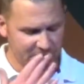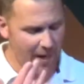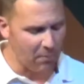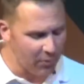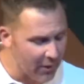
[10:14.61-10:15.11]

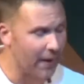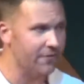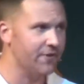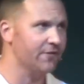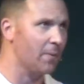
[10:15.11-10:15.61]
So I'm
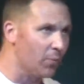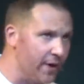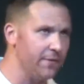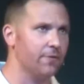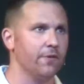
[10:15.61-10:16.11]
realizing as I'm
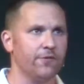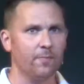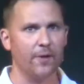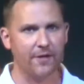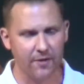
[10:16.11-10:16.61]
reading through this,
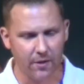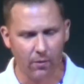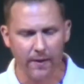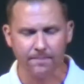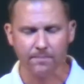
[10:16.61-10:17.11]
I'm like, you know
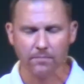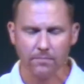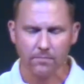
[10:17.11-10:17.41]
what?